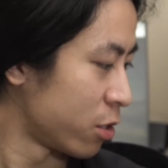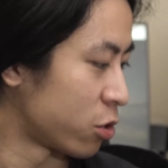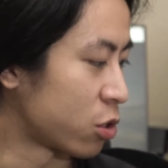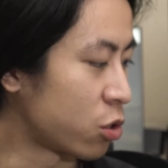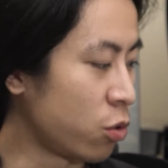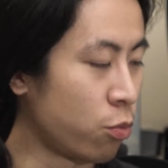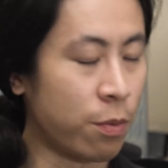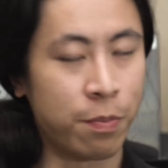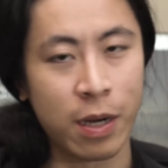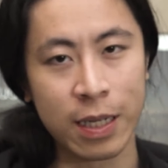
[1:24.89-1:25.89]
just to
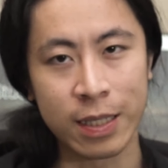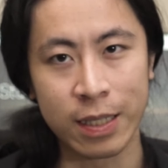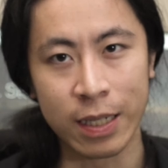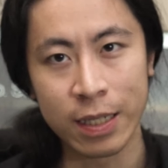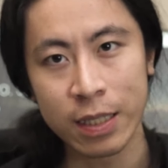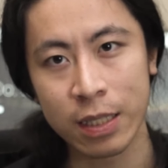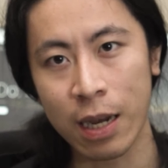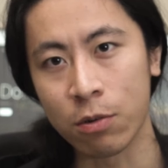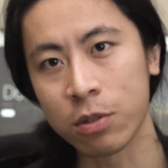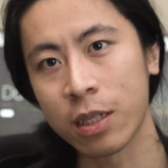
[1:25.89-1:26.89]
replace this,
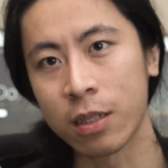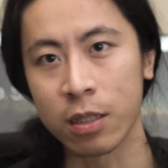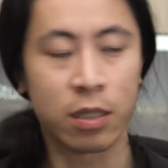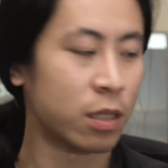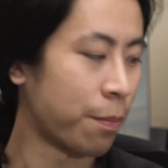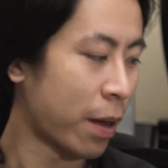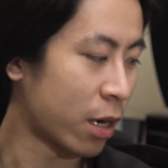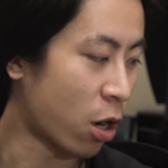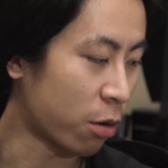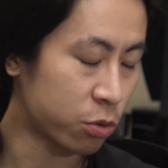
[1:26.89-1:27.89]
I would say this is a
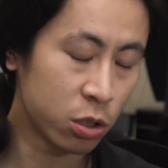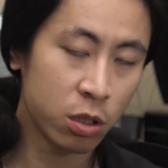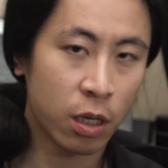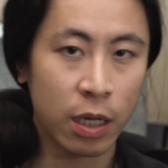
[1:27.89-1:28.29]
better option.